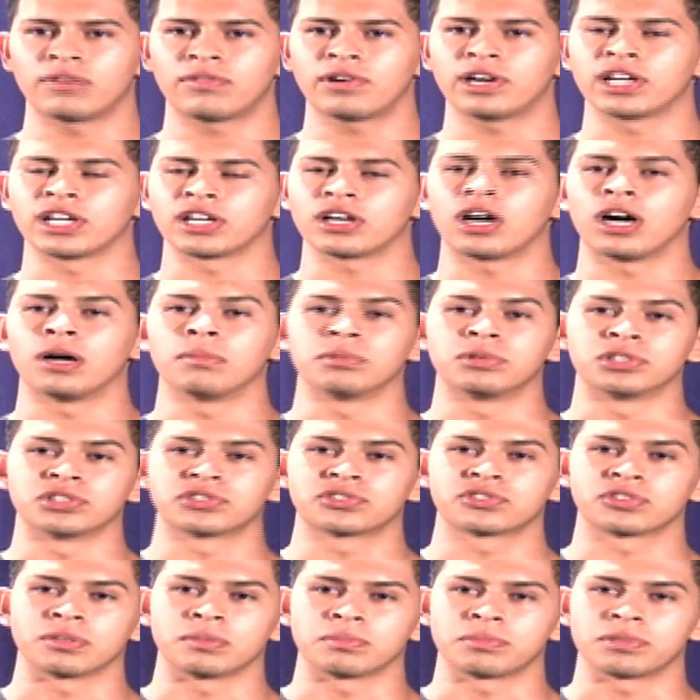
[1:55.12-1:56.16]

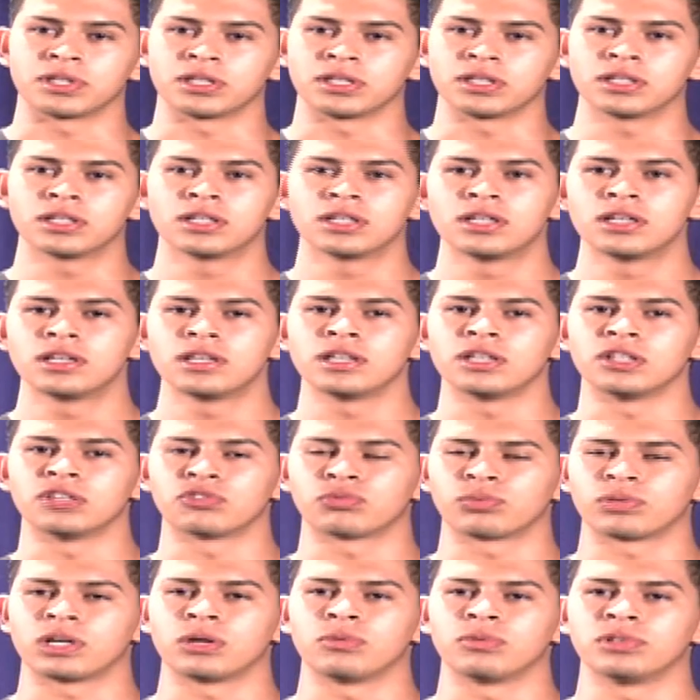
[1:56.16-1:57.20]
accomplished something, is
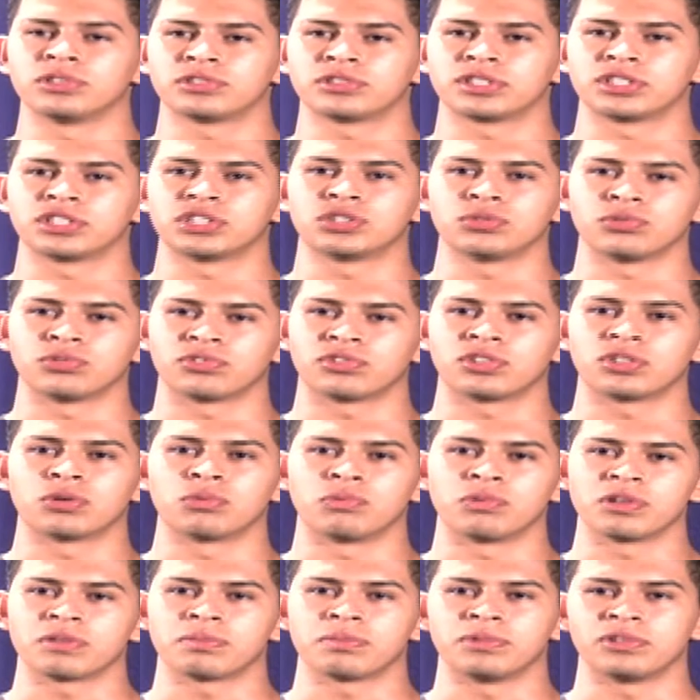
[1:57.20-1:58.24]
when I wish that she was here
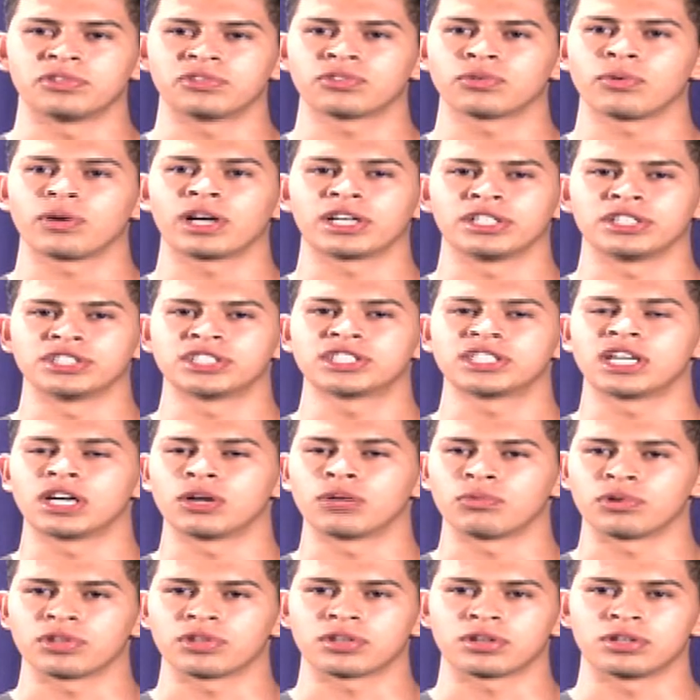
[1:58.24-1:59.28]
with me so I can share
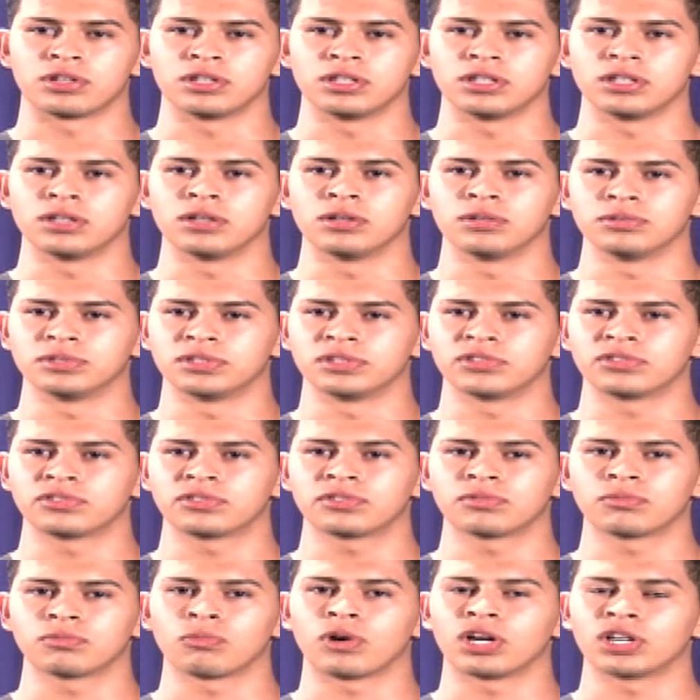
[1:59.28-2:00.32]
with her, you know,
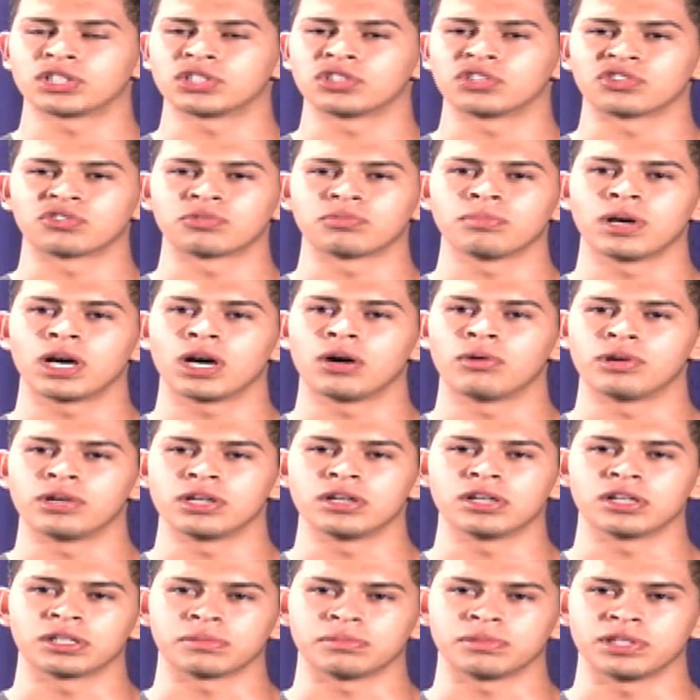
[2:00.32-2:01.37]
just watch her smile and
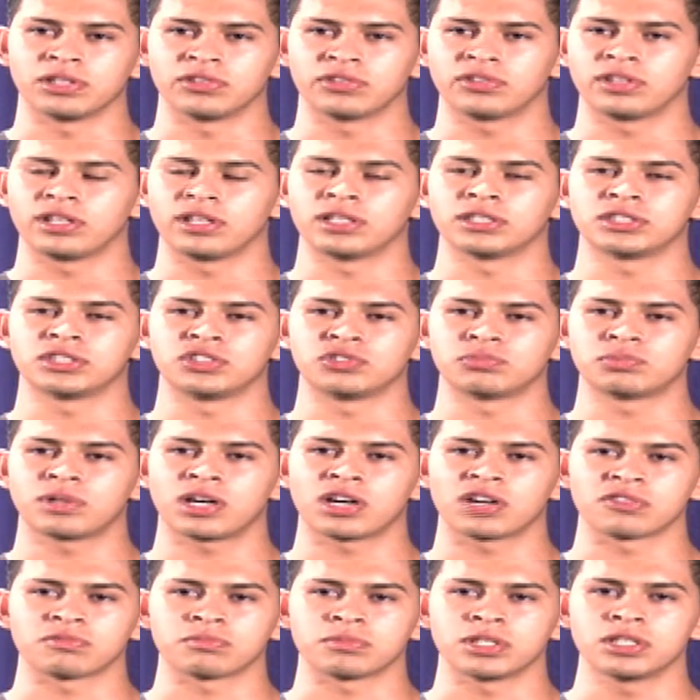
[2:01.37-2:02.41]
hug me and say that she's
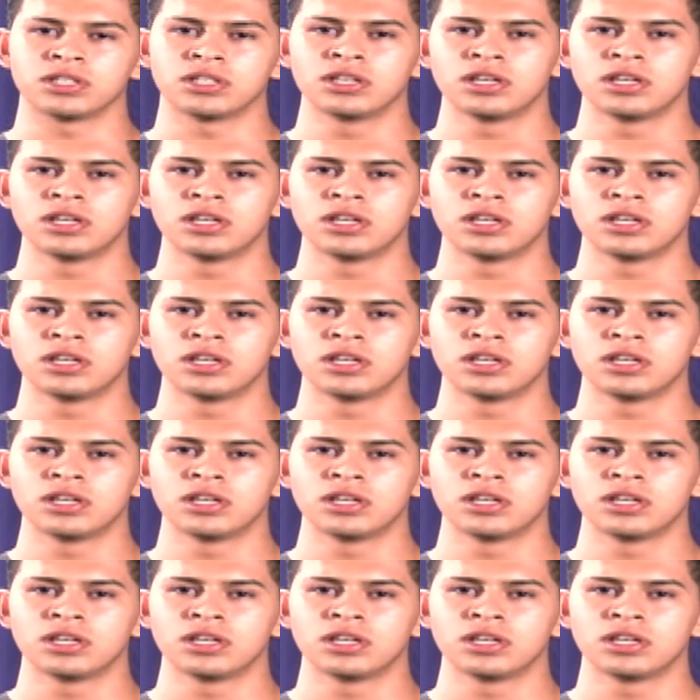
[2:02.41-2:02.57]
proud of me.